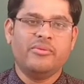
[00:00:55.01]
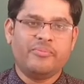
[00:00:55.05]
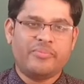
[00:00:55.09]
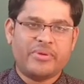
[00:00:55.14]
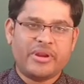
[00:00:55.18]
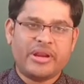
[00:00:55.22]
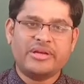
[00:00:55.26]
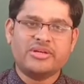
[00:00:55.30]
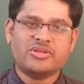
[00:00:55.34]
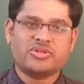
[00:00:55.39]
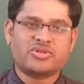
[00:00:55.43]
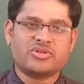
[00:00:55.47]

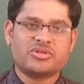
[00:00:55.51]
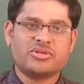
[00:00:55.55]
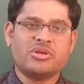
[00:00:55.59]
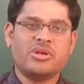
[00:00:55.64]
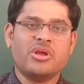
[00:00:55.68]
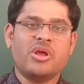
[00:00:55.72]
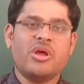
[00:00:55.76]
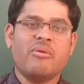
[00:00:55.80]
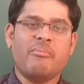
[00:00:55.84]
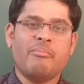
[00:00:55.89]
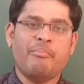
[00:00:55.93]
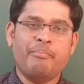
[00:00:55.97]
Friends,
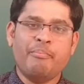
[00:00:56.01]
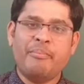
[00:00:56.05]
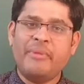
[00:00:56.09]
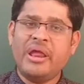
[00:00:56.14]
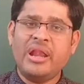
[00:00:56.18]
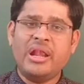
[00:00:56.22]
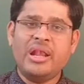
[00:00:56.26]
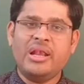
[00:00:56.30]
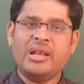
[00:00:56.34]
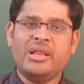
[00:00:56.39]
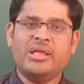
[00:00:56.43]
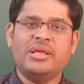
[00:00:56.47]

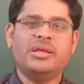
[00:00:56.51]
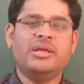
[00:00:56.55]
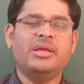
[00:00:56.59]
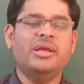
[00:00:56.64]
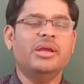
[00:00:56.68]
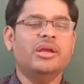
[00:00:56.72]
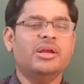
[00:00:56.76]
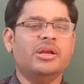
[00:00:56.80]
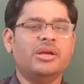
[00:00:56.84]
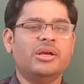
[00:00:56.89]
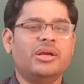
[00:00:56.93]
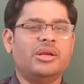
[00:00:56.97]

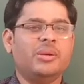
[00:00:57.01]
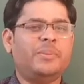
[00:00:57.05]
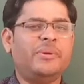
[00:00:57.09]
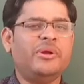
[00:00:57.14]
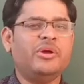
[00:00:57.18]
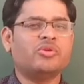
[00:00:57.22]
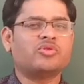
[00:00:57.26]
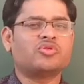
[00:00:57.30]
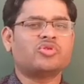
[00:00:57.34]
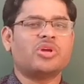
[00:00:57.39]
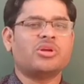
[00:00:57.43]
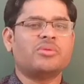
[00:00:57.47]
mainly
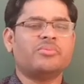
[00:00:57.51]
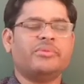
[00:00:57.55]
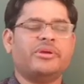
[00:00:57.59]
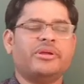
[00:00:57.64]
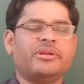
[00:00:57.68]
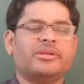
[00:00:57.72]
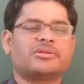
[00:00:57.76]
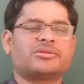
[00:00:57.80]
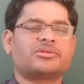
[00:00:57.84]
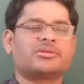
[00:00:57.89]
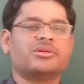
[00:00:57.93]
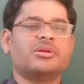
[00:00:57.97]
diffusion
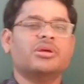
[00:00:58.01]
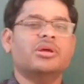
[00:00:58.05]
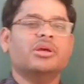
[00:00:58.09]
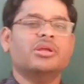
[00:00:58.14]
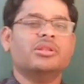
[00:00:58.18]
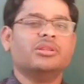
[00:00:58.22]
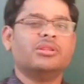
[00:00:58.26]
means